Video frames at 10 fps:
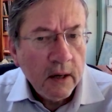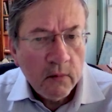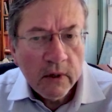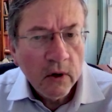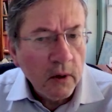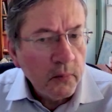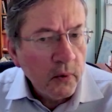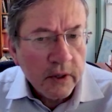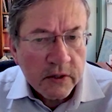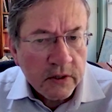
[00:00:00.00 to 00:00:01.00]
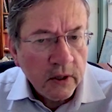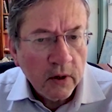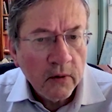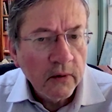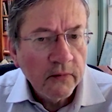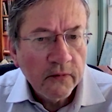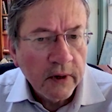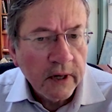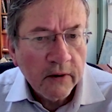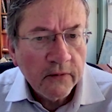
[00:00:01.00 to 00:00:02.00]
And Europe was,
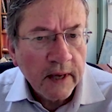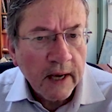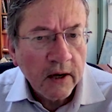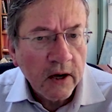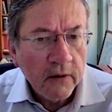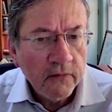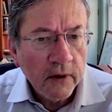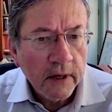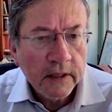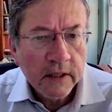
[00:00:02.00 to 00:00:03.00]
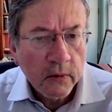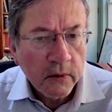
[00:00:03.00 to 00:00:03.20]
free of that conflict.